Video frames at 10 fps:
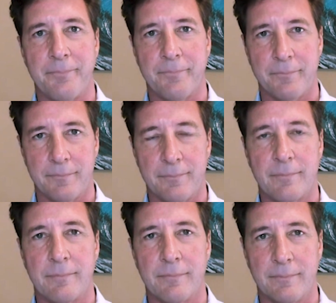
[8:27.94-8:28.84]

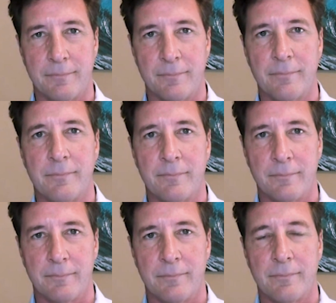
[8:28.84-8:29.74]

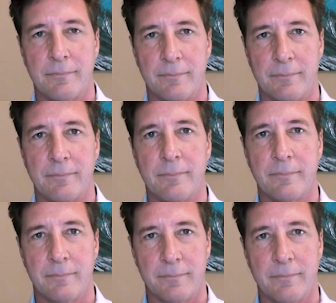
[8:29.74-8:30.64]

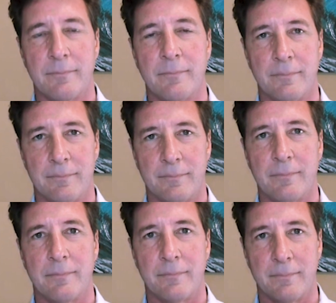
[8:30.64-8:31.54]

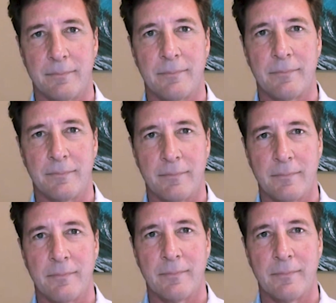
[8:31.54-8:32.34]
[no speech]